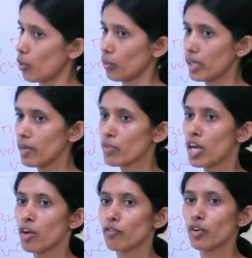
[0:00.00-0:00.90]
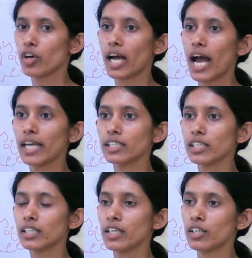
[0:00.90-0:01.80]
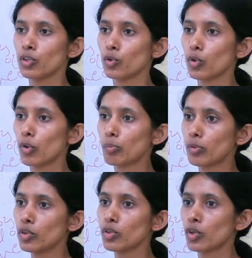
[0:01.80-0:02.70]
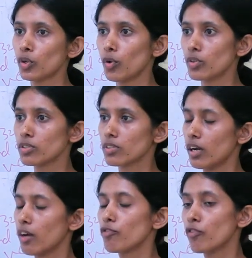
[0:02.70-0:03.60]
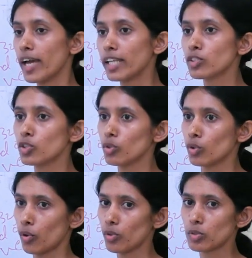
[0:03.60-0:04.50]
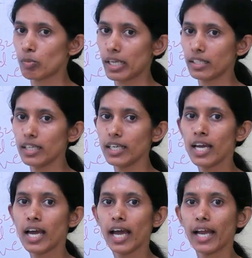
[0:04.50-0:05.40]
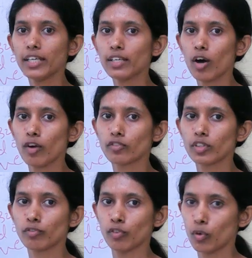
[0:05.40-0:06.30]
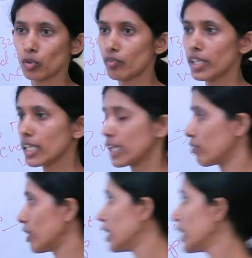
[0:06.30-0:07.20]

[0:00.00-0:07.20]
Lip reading: Okay, if your anterior neuropore fails to close by the end of the 4th week, it will